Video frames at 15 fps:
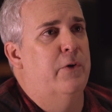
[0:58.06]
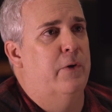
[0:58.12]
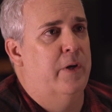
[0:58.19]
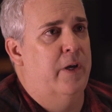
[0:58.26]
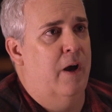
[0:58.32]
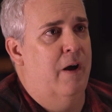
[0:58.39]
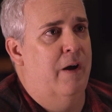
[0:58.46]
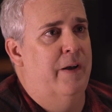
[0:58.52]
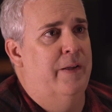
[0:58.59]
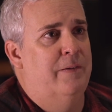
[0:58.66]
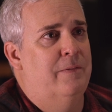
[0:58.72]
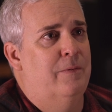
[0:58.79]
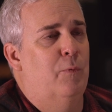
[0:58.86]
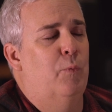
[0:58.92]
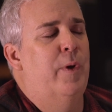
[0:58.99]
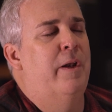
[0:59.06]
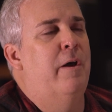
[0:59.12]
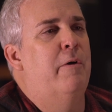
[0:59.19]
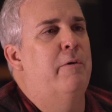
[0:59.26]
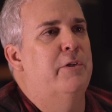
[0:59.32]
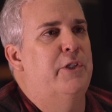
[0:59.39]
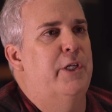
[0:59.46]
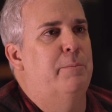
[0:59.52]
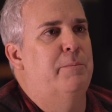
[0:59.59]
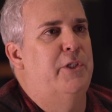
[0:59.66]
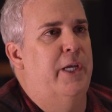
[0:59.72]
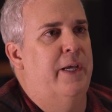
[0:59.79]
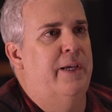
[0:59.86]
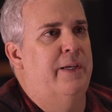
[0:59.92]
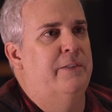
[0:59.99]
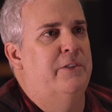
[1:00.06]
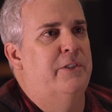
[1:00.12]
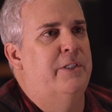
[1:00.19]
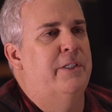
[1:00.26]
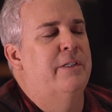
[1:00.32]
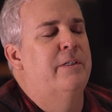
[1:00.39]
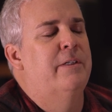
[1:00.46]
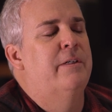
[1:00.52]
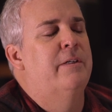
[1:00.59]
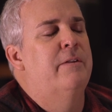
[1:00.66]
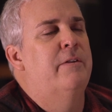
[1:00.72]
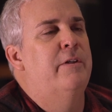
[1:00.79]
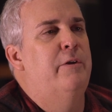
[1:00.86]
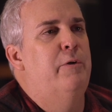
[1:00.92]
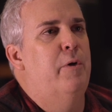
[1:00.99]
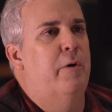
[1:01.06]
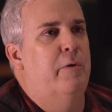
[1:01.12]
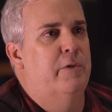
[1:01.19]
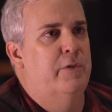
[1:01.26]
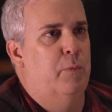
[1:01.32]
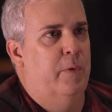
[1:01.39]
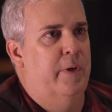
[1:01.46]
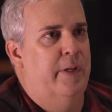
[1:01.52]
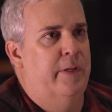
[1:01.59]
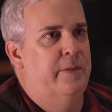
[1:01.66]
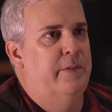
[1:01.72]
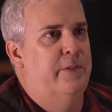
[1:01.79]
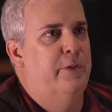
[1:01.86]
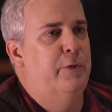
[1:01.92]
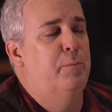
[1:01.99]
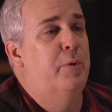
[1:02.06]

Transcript: are gone. When ownership changed, the new owners wanted to